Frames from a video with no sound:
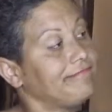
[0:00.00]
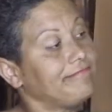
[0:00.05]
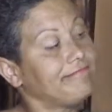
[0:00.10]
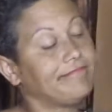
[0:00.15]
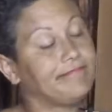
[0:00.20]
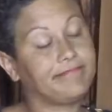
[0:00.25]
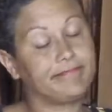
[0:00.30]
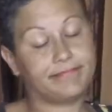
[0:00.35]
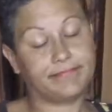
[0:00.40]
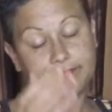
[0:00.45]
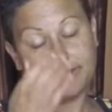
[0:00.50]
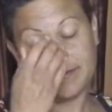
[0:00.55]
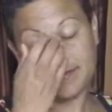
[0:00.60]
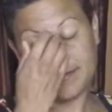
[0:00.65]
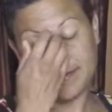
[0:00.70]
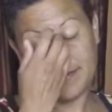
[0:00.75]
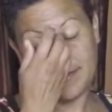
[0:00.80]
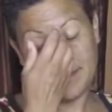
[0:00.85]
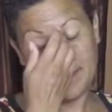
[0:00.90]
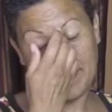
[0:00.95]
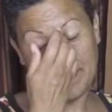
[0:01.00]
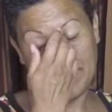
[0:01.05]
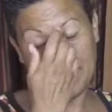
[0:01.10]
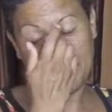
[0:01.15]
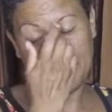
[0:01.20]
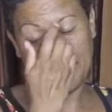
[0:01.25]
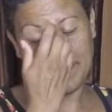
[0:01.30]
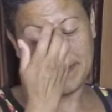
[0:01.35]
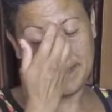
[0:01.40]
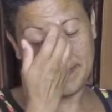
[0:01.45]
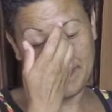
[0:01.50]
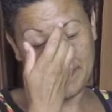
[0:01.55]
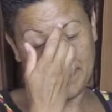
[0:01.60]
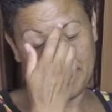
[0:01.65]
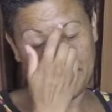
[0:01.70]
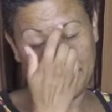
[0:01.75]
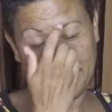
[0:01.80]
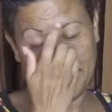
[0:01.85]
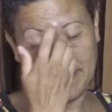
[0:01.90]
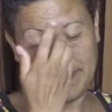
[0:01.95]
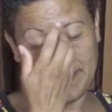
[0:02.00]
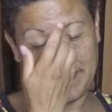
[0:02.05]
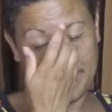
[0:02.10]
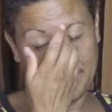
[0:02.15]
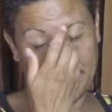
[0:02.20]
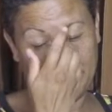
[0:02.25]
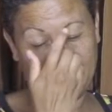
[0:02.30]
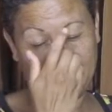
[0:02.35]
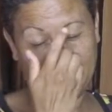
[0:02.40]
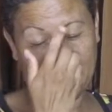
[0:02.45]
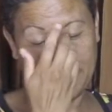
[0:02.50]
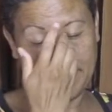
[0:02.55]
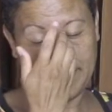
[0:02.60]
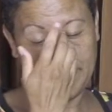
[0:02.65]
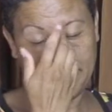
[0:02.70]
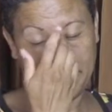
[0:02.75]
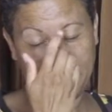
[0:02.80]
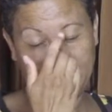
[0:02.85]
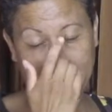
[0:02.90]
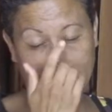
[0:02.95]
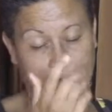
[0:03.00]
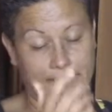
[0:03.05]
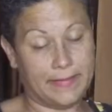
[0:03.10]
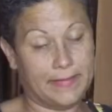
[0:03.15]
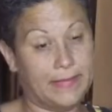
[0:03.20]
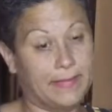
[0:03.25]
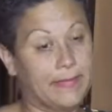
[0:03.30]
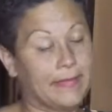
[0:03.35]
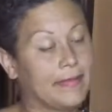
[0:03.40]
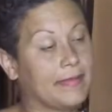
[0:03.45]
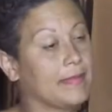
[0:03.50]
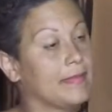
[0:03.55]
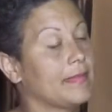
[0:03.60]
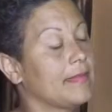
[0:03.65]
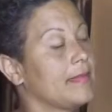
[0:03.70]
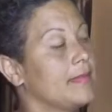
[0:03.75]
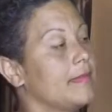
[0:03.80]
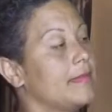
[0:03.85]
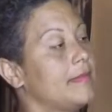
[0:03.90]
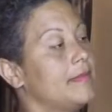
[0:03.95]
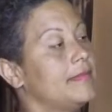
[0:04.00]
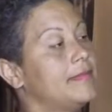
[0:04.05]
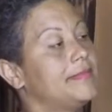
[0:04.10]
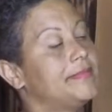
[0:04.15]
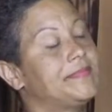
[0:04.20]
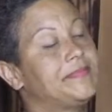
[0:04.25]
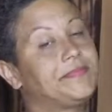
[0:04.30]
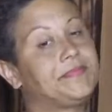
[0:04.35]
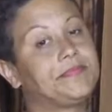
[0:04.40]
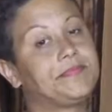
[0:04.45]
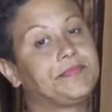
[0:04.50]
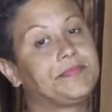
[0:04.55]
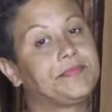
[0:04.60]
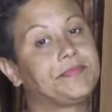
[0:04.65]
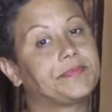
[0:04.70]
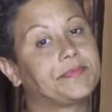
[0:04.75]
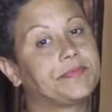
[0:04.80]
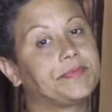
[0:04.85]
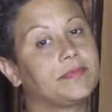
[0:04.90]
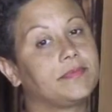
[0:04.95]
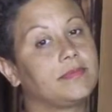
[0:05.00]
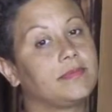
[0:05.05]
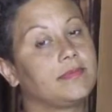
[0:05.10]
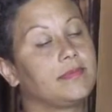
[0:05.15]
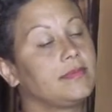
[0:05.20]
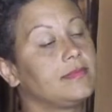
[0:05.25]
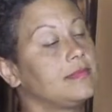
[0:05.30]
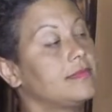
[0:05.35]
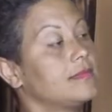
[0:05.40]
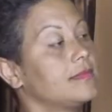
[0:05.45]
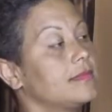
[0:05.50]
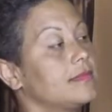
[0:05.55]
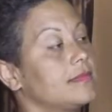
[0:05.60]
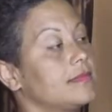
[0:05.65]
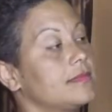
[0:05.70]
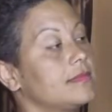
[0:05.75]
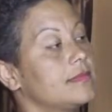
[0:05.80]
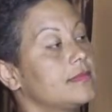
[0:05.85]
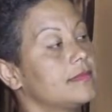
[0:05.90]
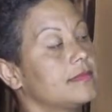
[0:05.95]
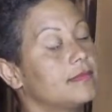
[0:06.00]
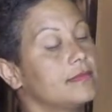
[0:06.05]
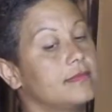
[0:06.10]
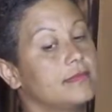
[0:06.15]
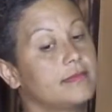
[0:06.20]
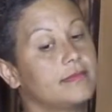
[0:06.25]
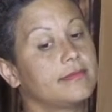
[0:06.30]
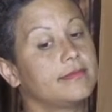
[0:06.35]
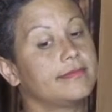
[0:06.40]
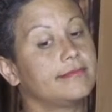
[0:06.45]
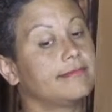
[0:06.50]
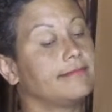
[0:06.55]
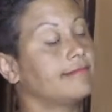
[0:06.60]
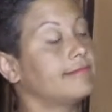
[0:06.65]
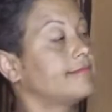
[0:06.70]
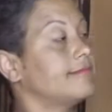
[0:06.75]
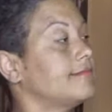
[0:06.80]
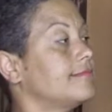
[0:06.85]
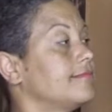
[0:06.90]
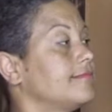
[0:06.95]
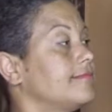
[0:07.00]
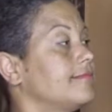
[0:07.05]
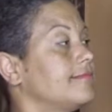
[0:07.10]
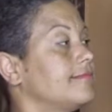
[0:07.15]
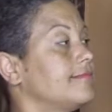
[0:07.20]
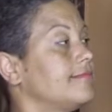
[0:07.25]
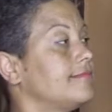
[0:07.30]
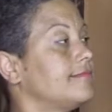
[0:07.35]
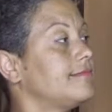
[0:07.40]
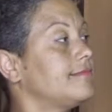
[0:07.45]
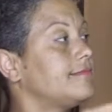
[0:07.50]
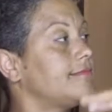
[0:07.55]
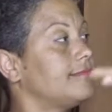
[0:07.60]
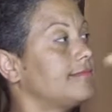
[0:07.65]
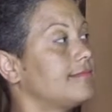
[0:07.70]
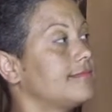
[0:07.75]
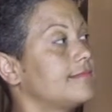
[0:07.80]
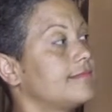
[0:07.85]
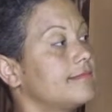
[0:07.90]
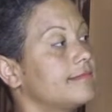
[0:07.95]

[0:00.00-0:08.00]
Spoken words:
[no speech]